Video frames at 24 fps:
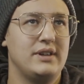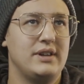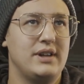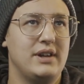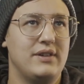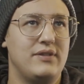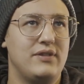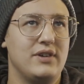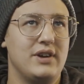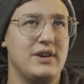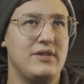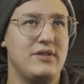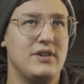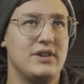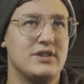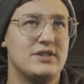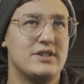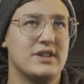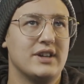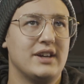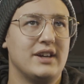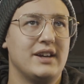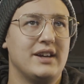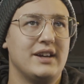if
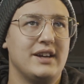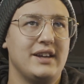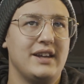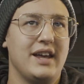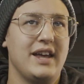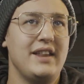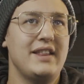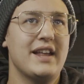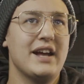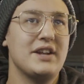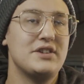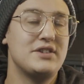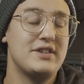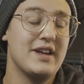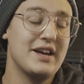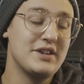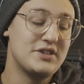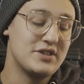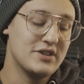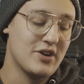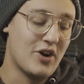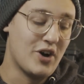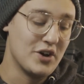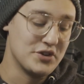it's, and
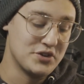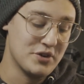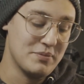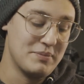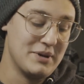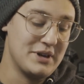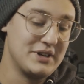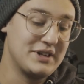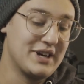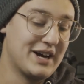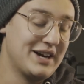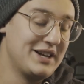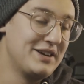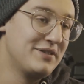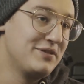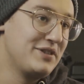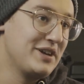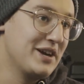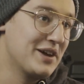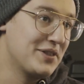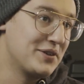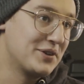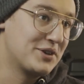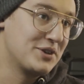that's also been kind of
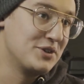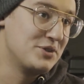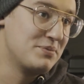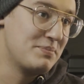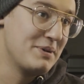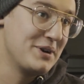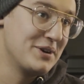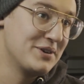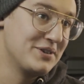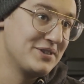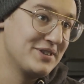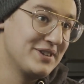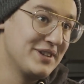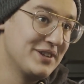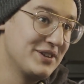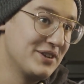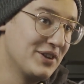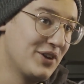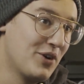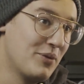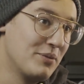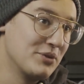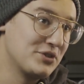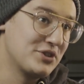the other conspiracy,
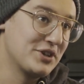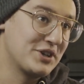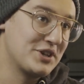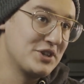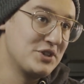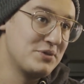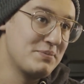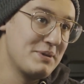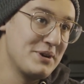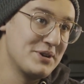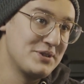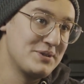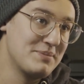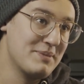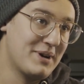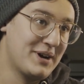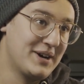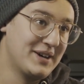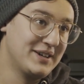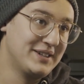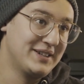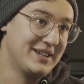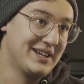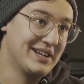almost a conspiracy
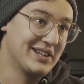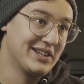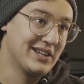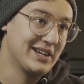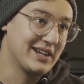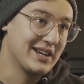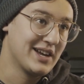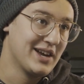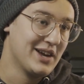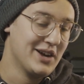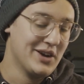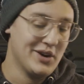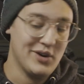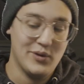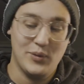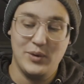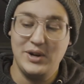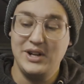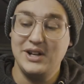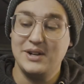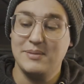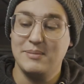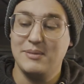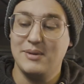behind that. Like,
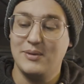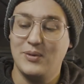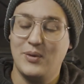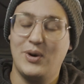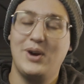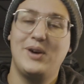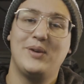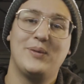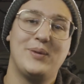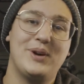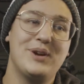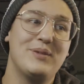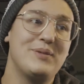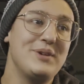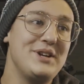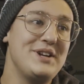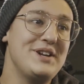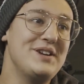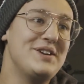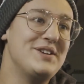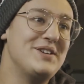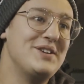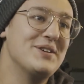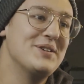we need to, what we
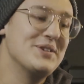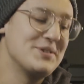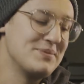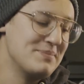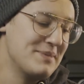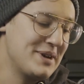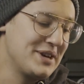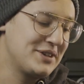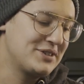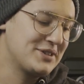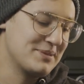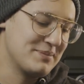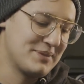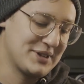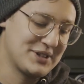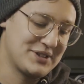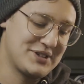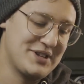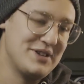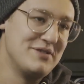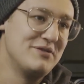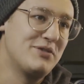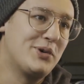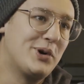need to do is make some
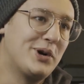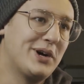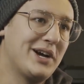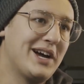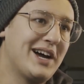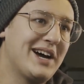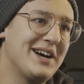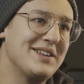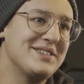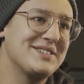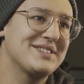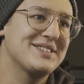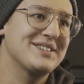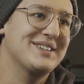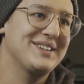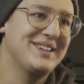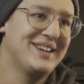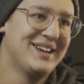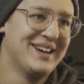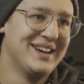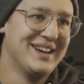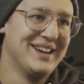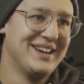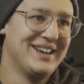like tinfoil hats
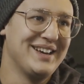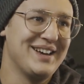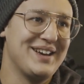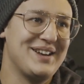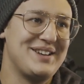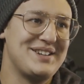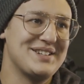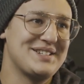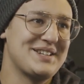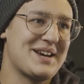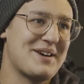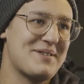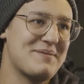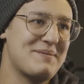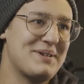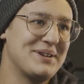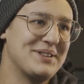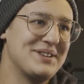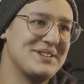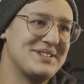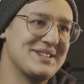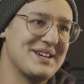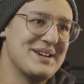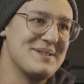and just have them
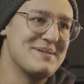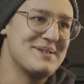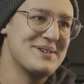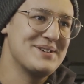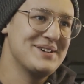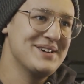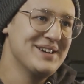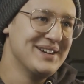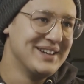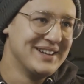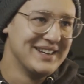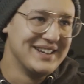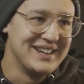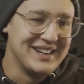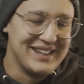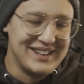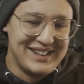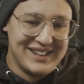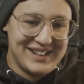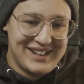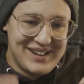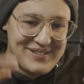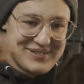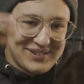on the table.
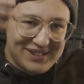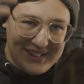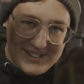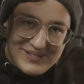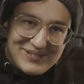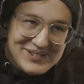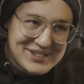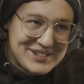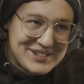And then every time